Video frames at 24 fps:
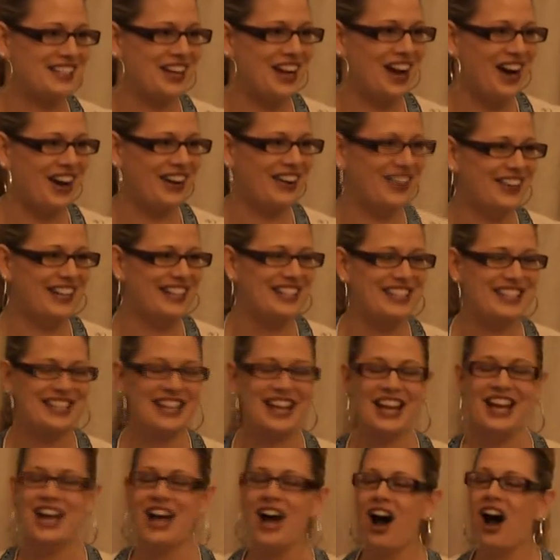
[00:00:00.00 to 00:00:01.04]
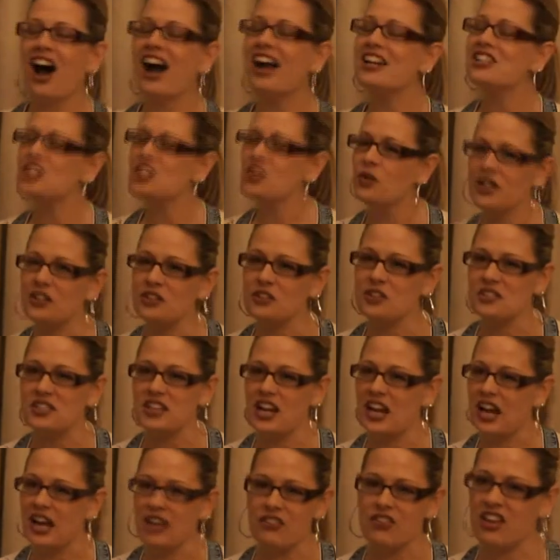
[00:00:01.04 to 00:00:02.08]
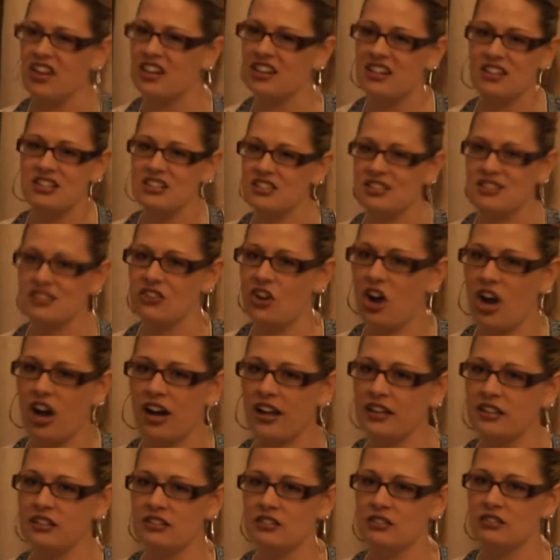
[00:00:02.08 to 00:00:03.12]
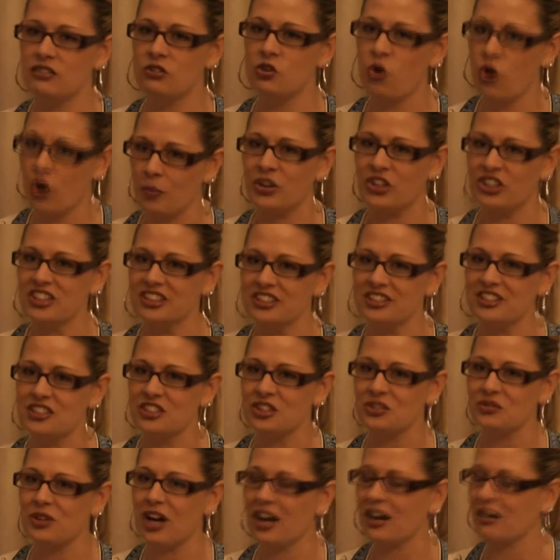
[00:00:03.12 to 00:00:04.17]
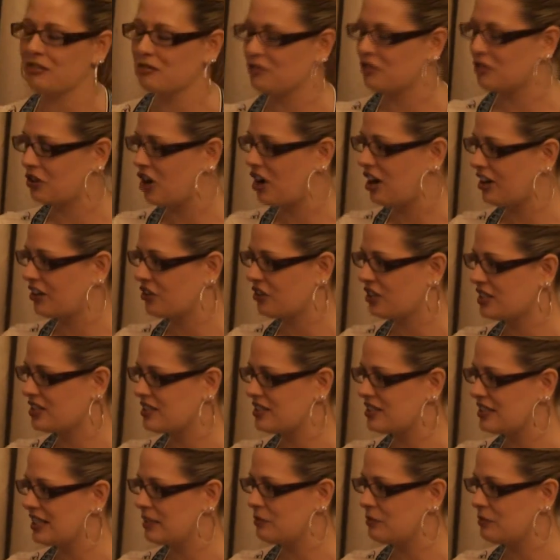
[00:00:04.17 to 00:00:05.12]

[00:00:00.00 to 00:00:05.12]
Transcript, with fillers: Congress. I do understand that it is not normal to run for Congress.